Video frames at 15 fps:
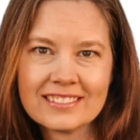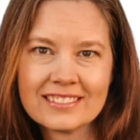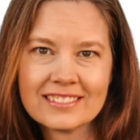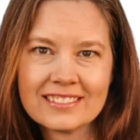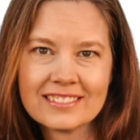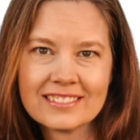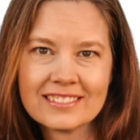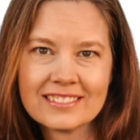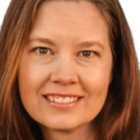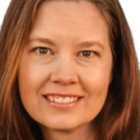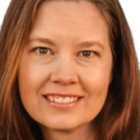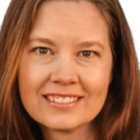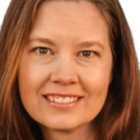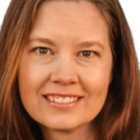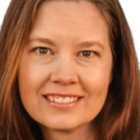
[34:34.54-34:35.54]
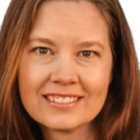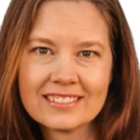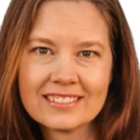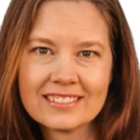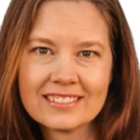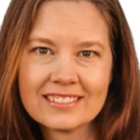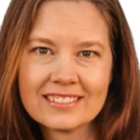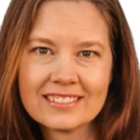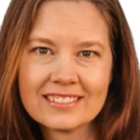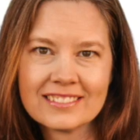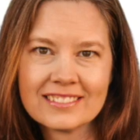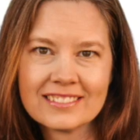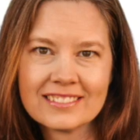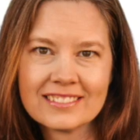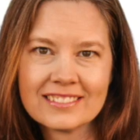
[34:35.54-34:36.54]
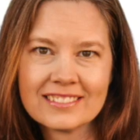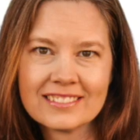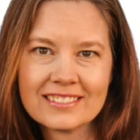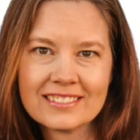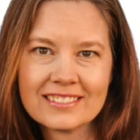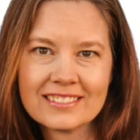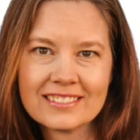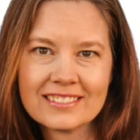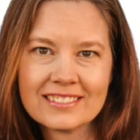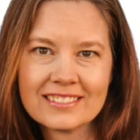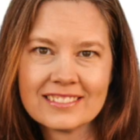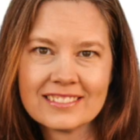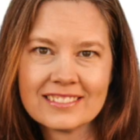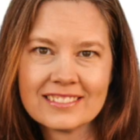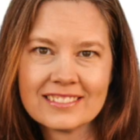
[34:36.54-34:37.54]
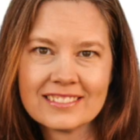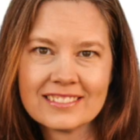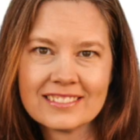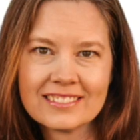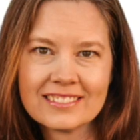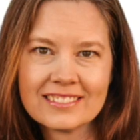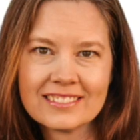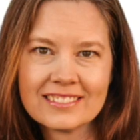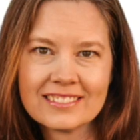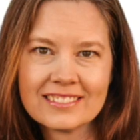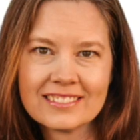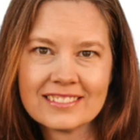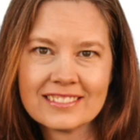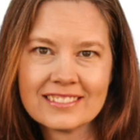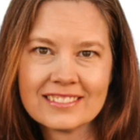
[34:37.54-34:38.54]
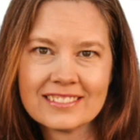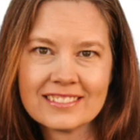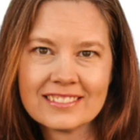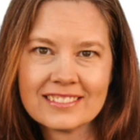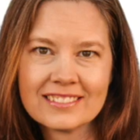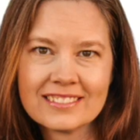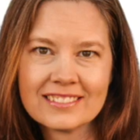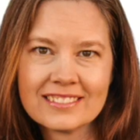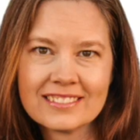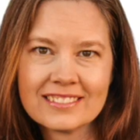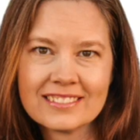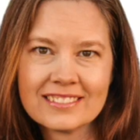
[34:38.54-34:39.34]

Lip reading: [no speech]